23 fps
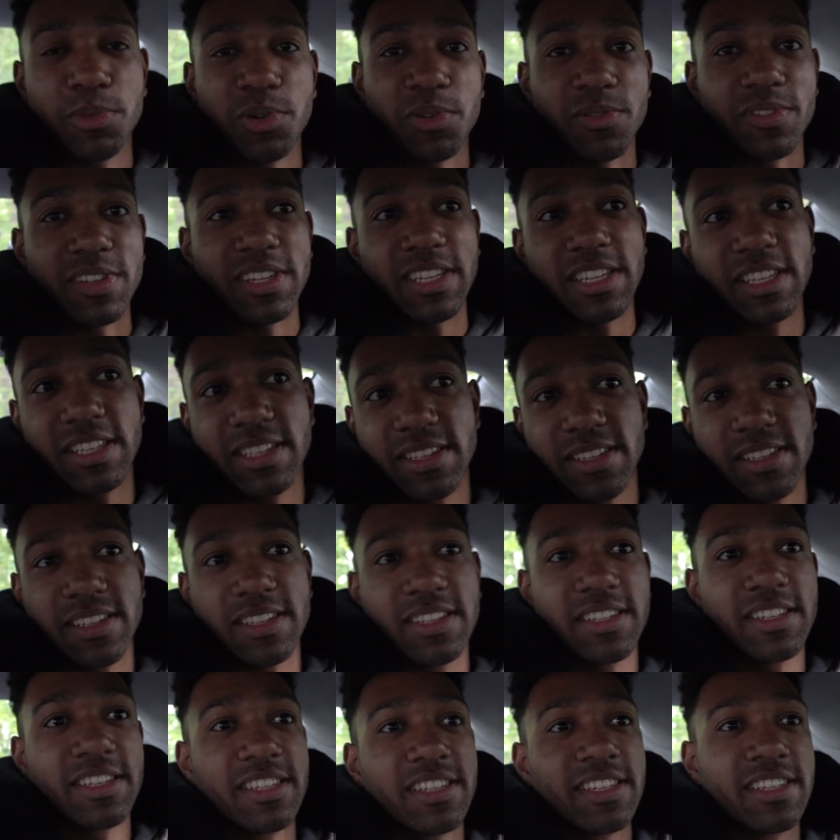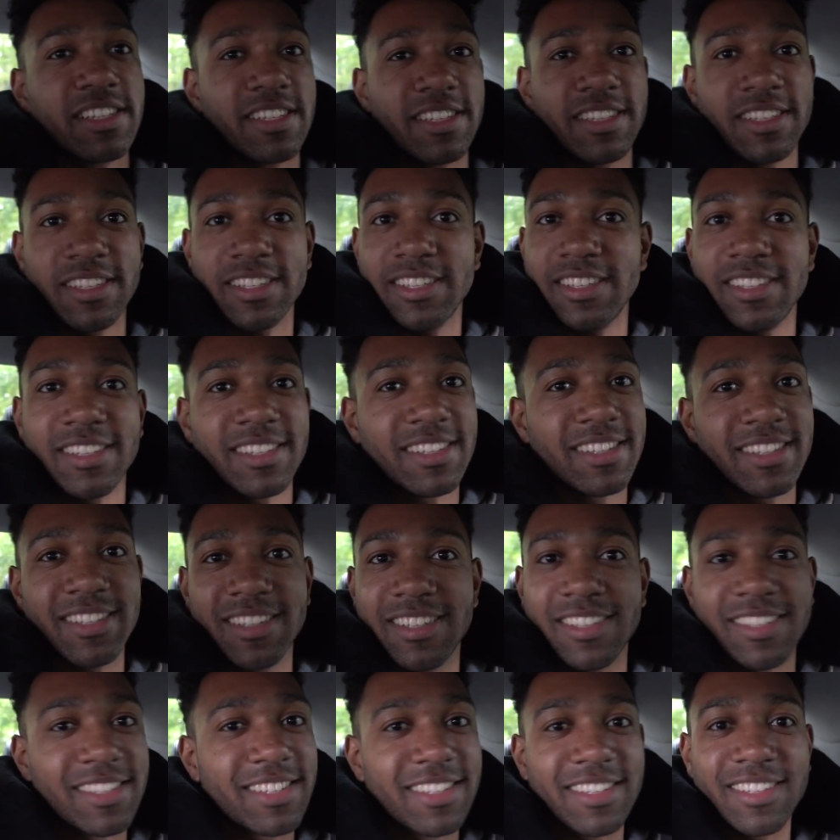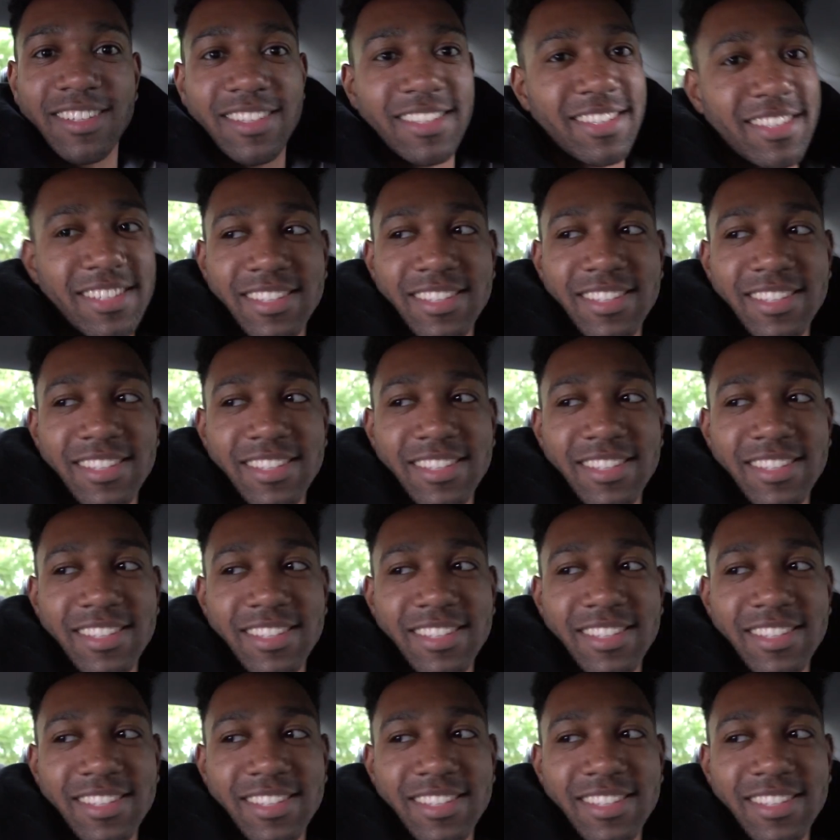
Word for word: movie over here. Oh, that's right. um,